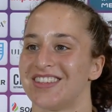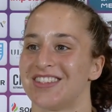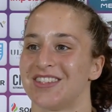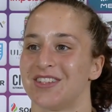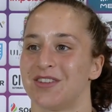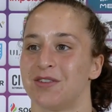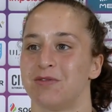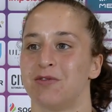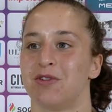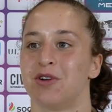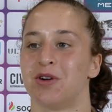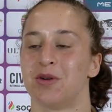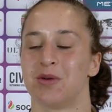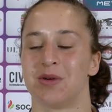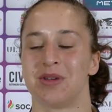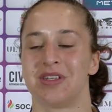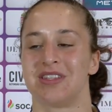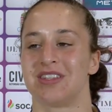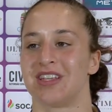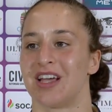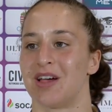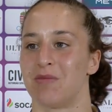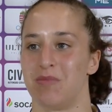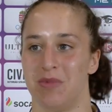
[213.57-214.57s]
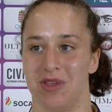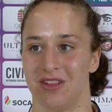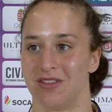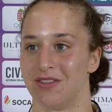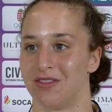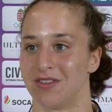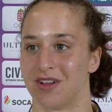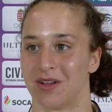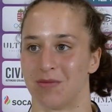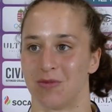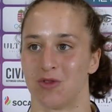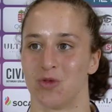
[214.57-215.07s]
So I'm always happy
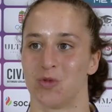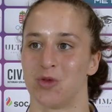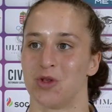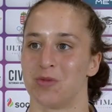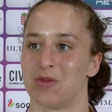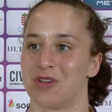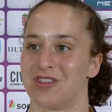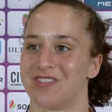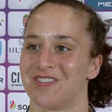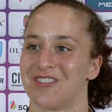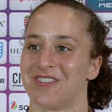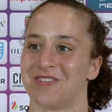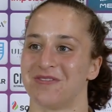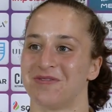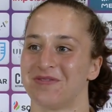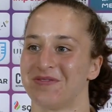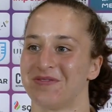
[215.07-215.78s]
to come to Budapest.